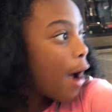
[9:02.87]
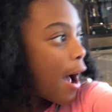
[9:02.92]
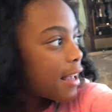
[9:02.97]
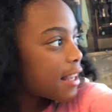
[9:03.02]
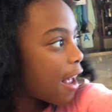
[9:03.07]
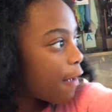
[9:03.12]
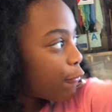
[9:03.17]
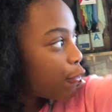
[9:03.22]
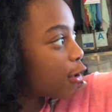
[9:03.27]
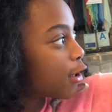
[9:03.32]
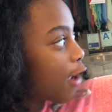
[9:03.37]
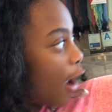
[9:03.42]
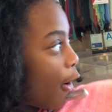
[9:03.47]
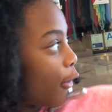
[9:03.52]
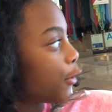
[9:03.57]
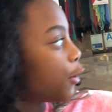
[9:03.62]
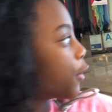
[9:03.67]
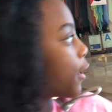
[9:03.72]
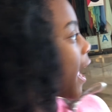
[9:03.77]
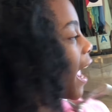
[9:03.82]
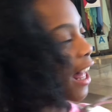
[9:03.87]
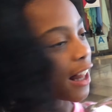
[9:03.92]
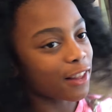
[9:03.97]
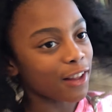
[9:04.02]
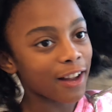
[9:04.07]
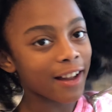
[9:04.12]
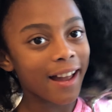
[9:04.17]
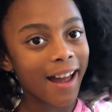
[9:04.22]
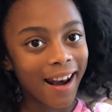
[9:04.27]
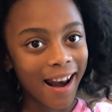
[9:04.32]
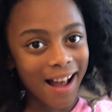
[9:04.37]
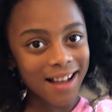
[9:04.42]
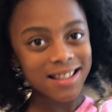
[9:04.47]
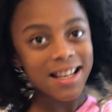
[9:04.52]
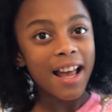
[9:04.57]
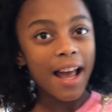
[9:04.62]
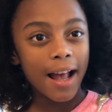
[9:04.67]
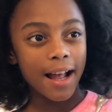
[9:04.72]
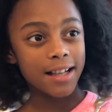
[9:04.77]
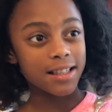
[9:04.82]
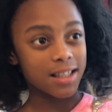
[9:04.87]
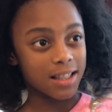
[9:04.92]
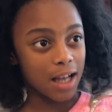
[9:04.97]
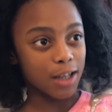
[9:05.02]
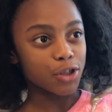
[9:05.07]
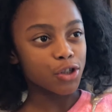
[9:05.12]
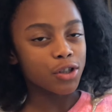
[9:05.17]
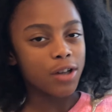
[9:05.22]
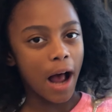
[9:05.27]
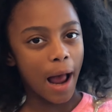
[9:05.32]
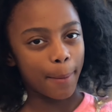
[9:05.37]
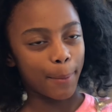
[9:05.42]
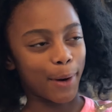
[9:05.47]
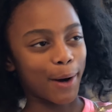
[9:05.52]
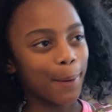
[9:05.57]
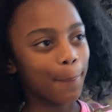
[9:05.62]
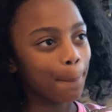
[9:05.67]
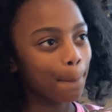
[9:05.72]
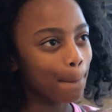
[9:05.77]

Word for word: You guys have to go. You can't look at us. And set your timer.